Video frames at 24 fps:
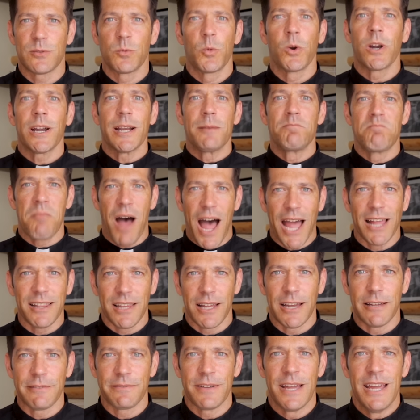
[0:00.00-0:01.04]
Where in my
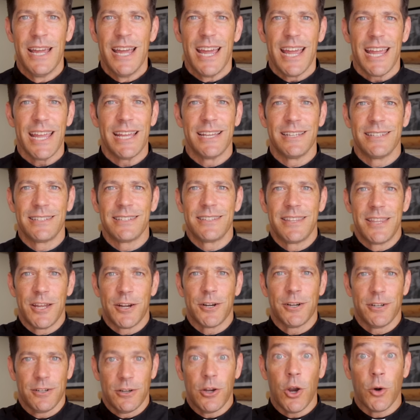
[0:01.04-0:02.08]
life is
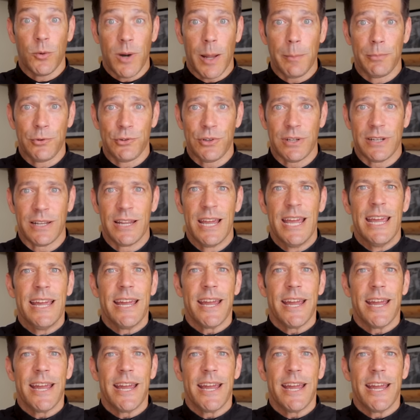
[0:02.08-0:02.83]
there corruption?